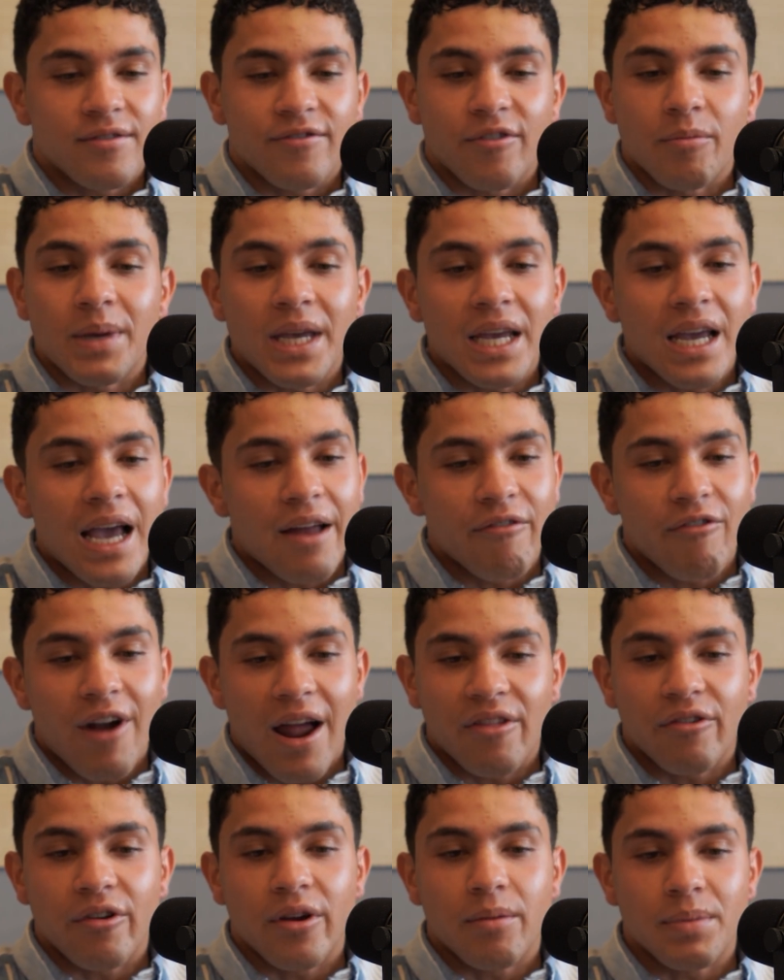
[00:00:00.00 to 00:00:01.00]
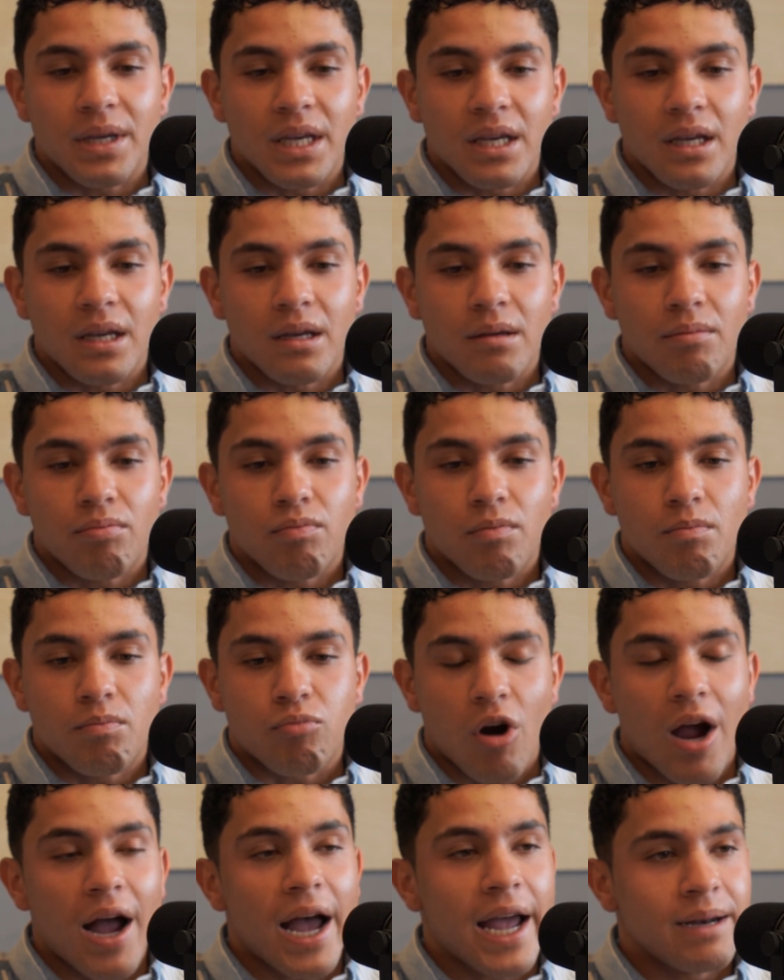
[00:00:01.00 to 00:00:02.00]
For me, I'd rather it be
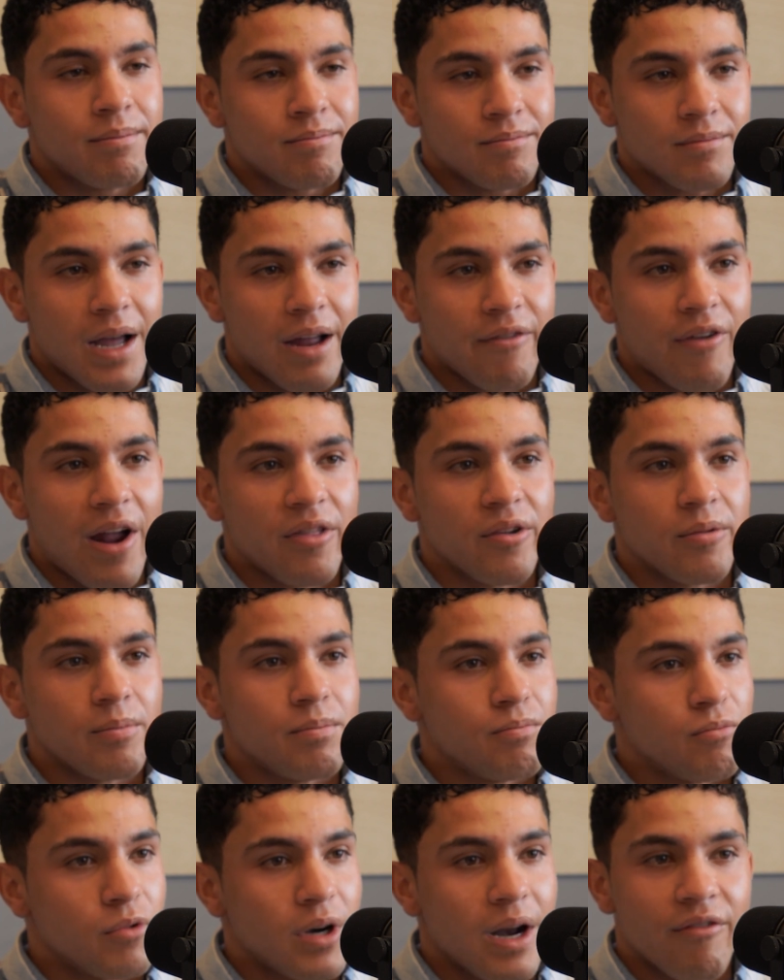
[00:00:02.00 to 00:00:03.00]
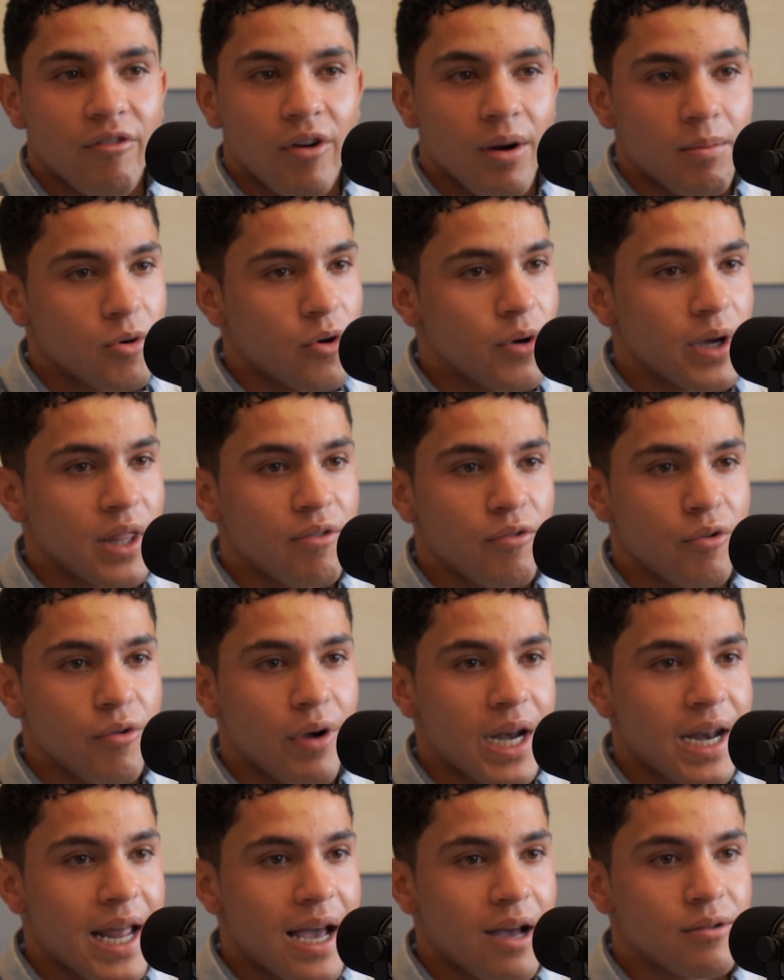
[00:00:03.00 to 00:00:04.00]
pride. I'd rather whatever I'm going through
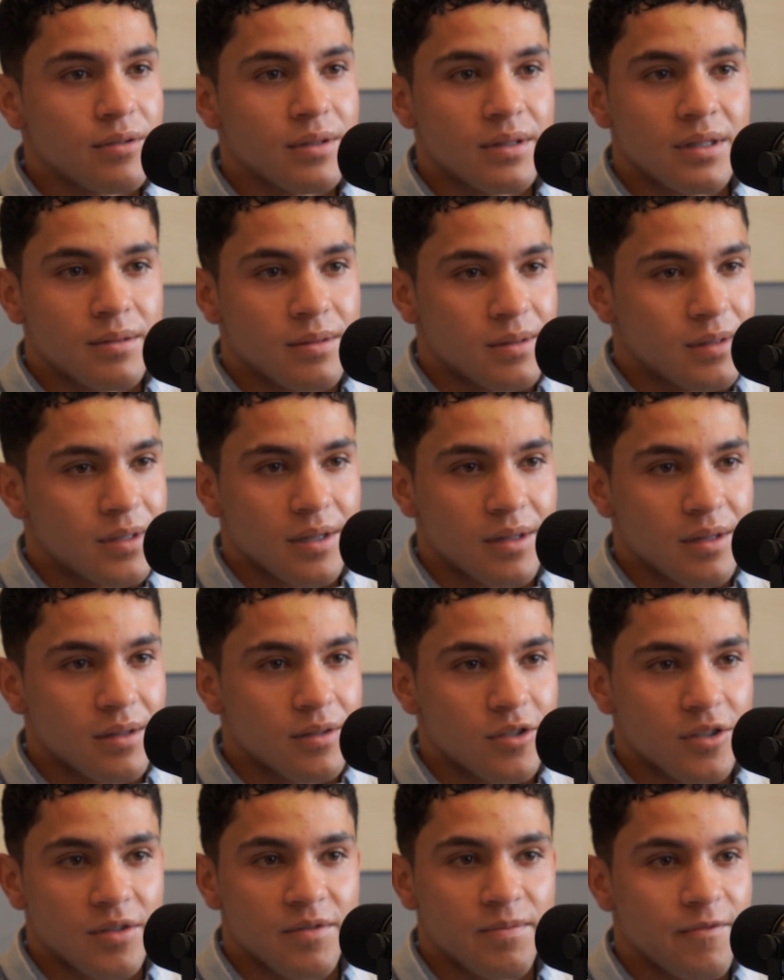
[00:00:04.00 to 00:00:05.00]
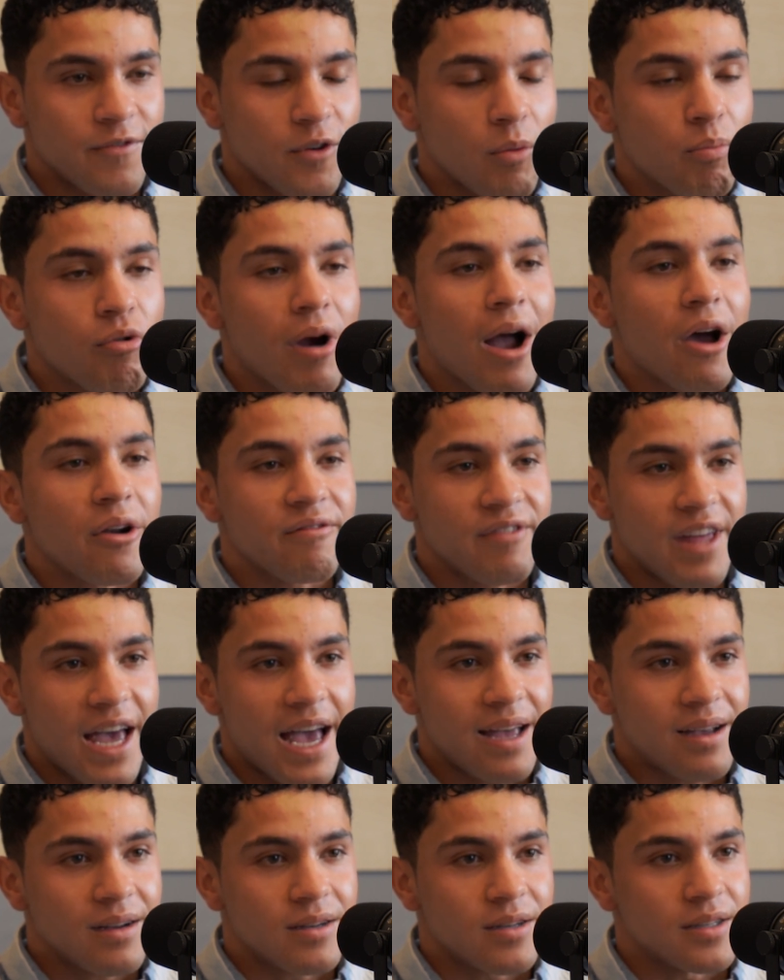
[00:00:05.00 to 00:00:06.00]
right now to just feel proud of
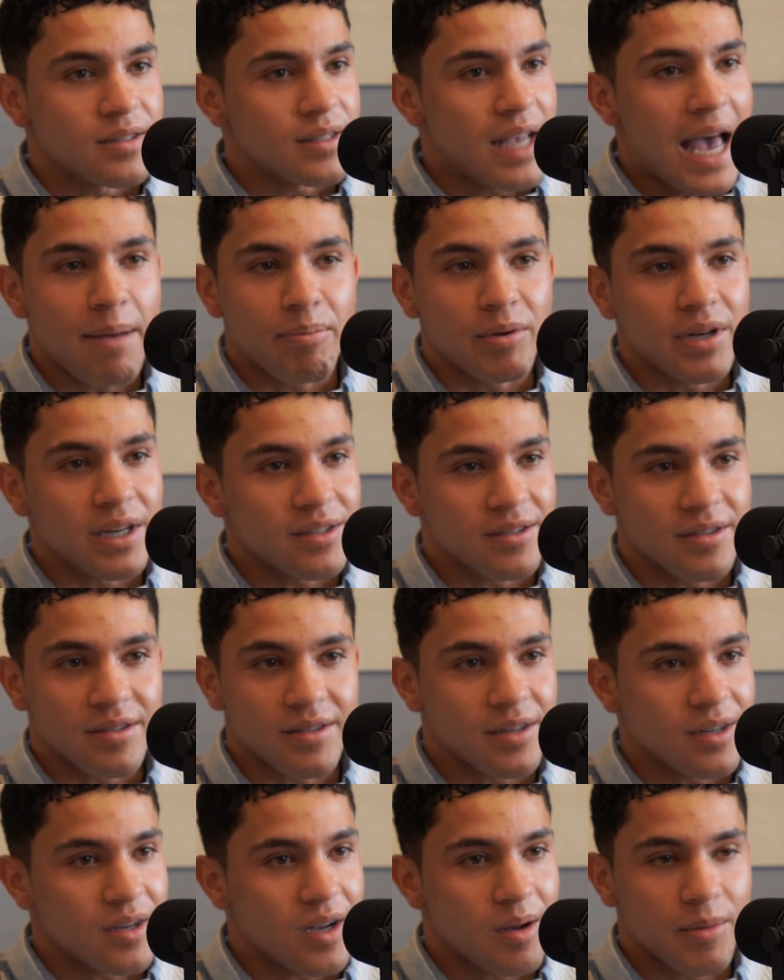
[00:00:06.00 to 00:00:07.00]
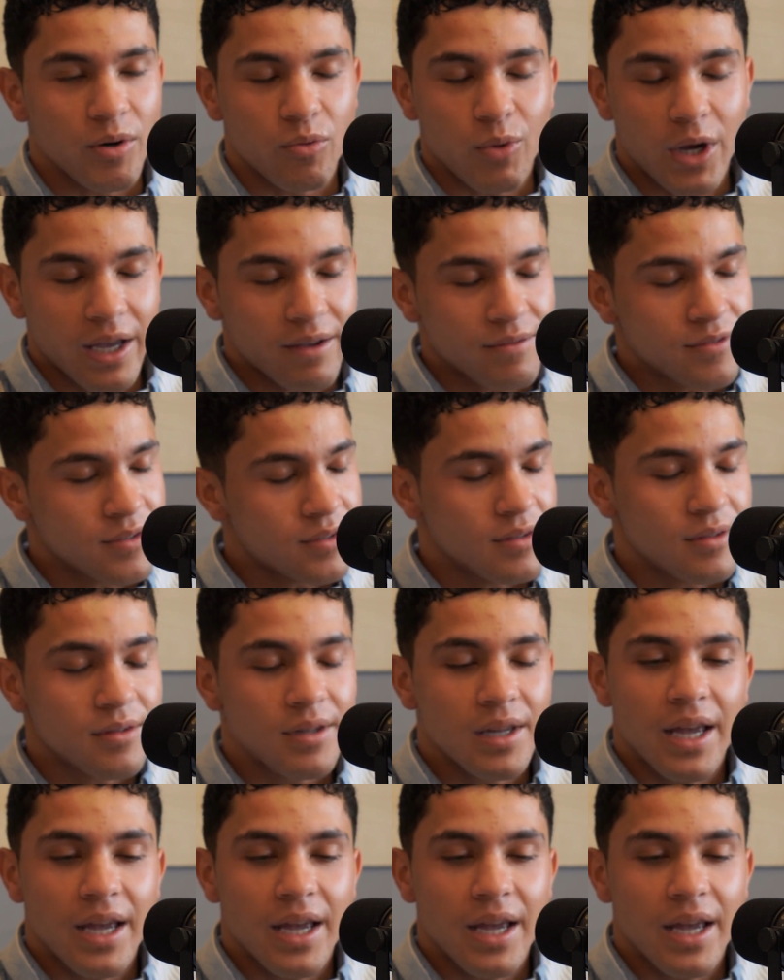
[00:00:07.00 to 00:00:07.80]
that, because happiness is going to come in waves.